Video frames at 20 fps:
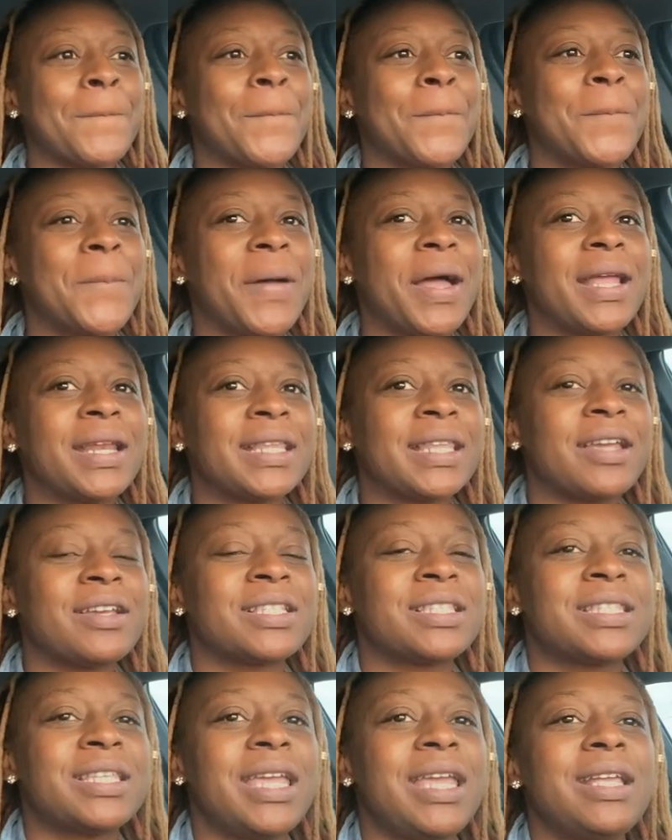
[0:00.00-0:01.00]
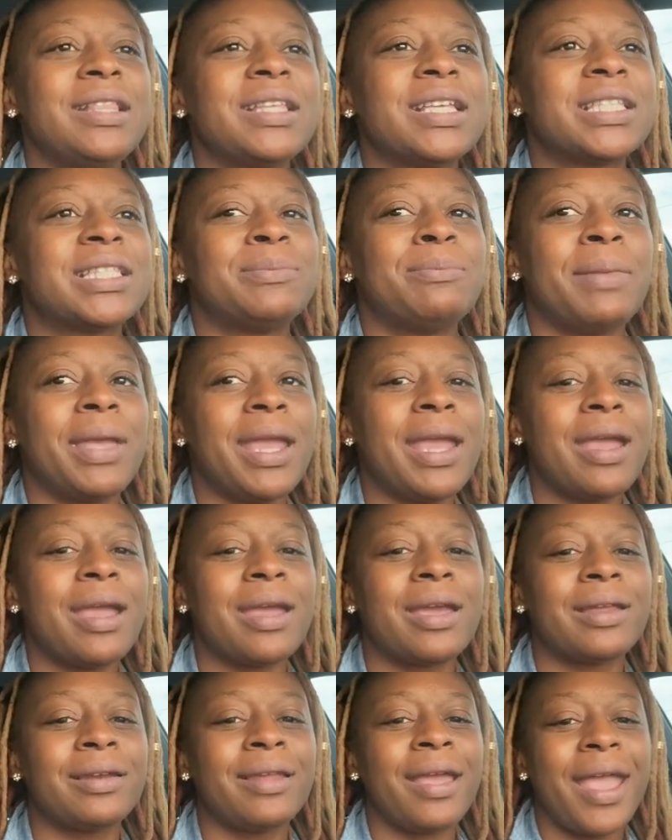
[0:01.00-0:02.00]
But they're seeing this
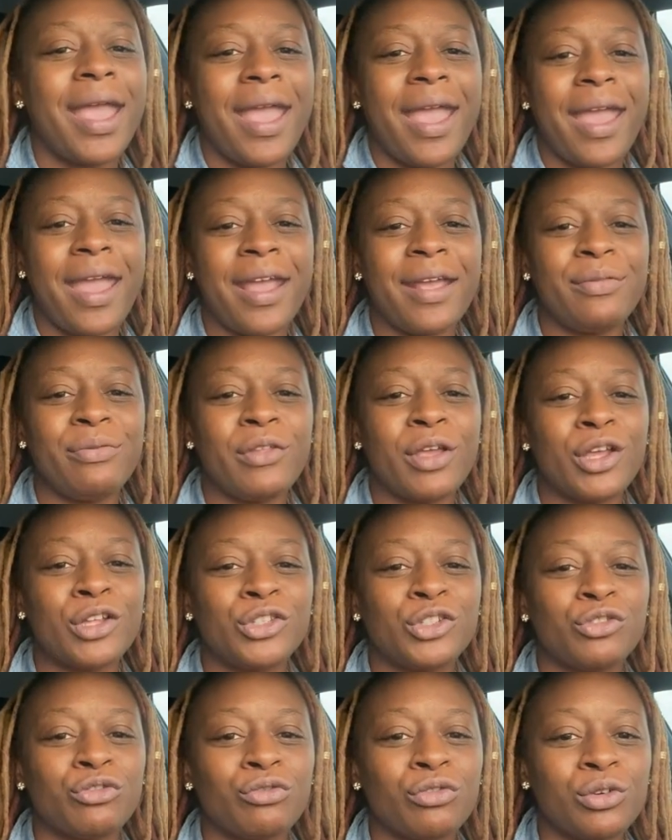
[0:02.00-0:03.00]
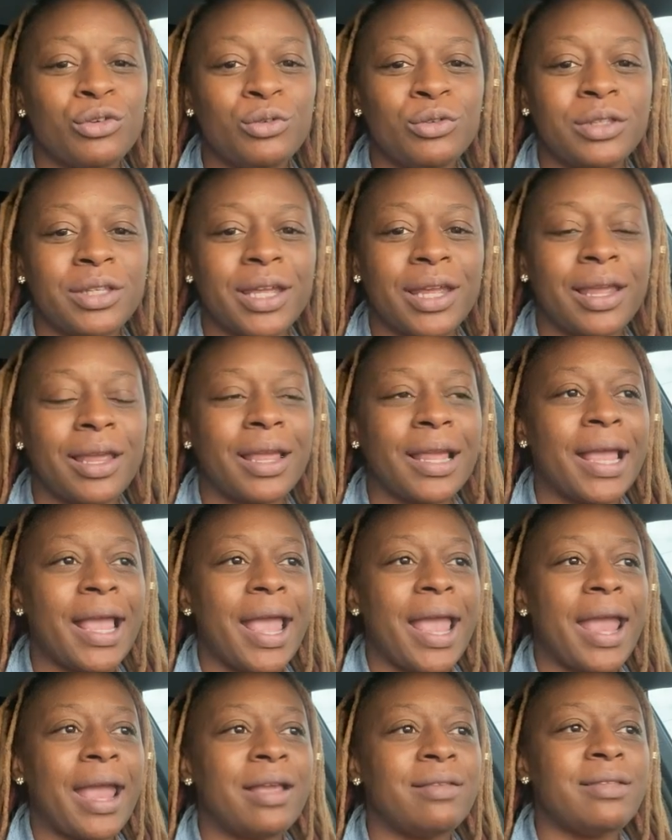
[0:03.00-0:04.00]
man and they're drooling,
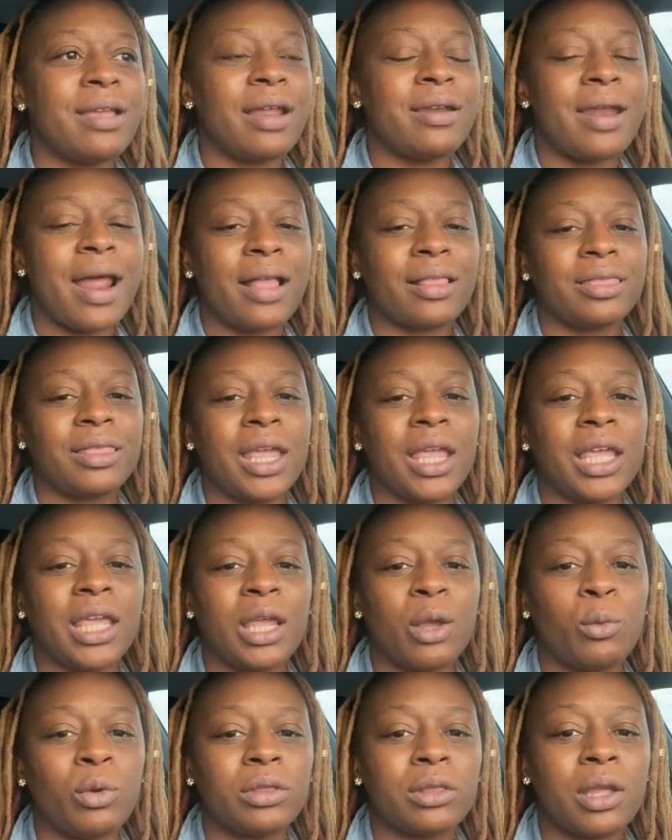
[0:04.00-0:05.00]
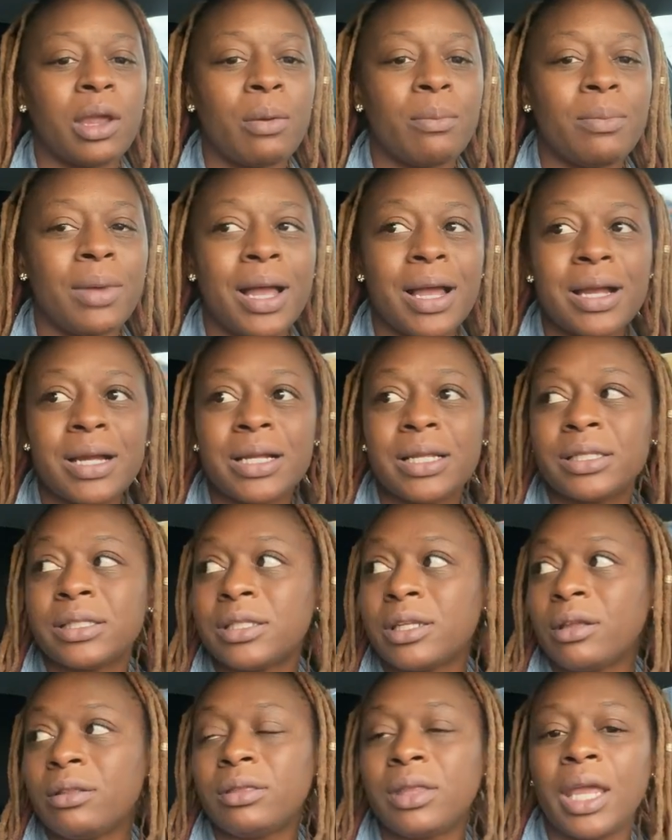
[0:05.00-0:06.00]
and they're not thinking with their
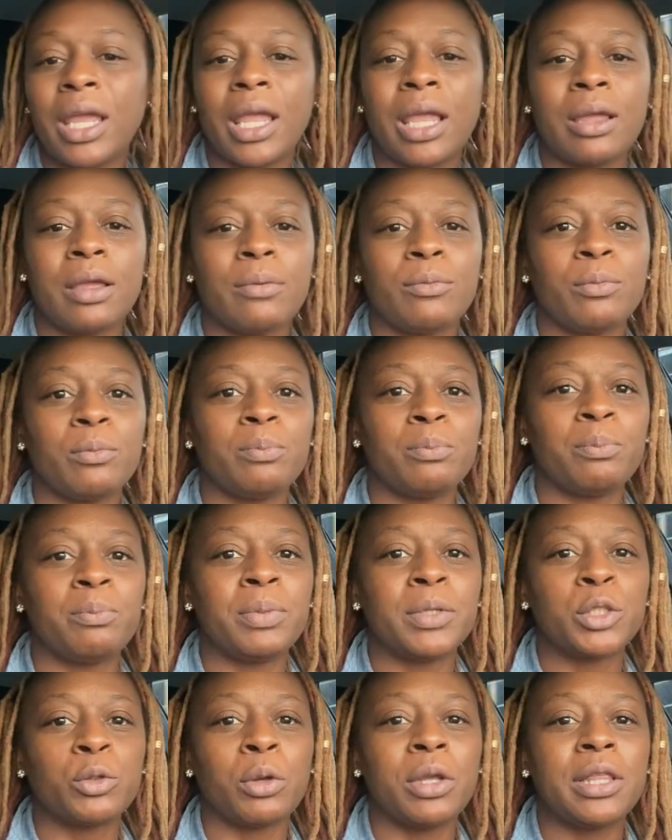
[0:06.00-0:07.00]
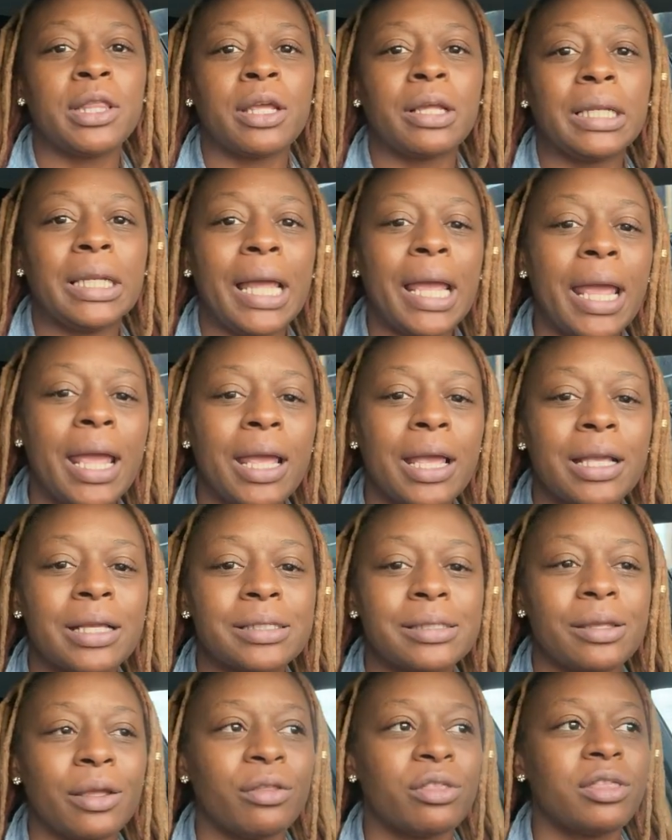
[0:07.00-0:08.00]
minds. They're thinking between their
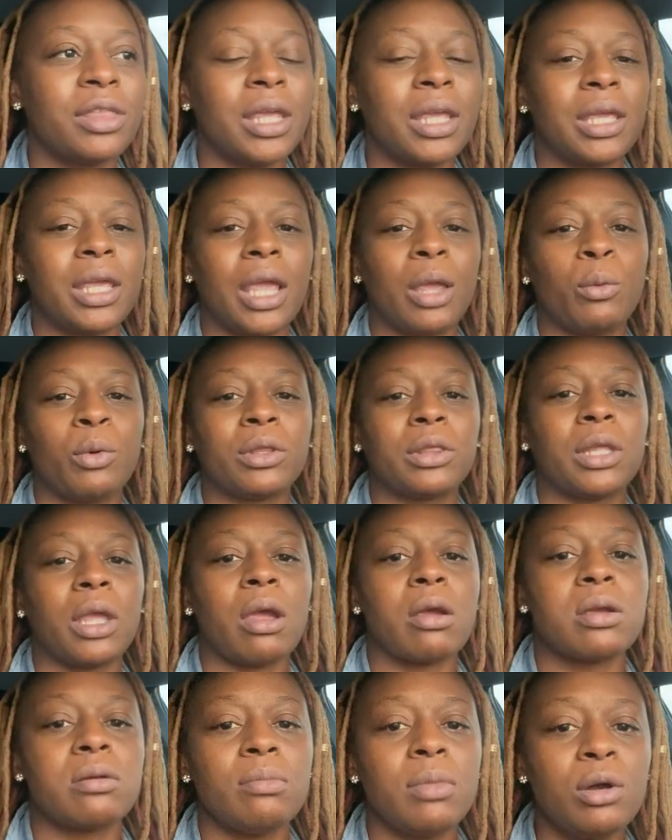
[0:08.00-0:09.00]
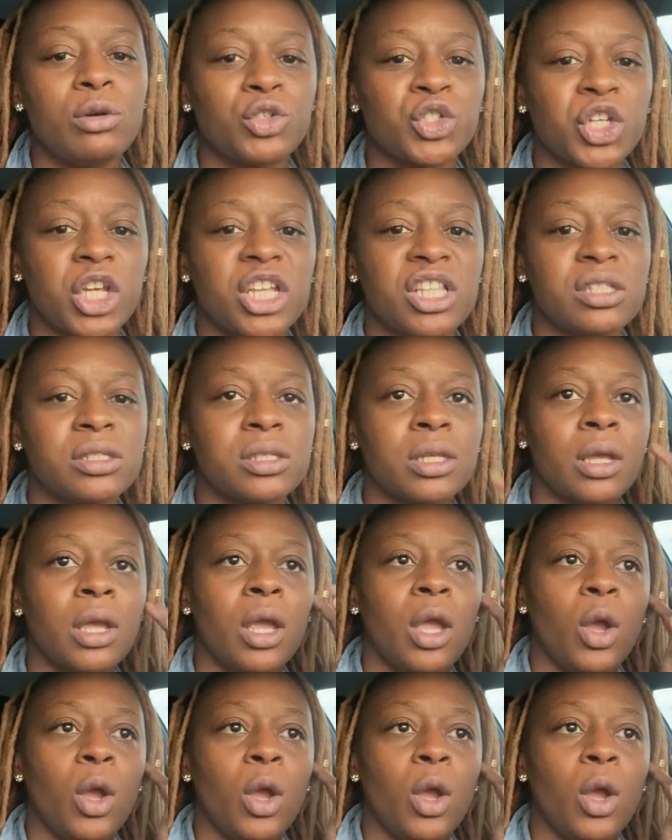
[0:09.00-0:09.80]
legs. They're thinking with their emotions.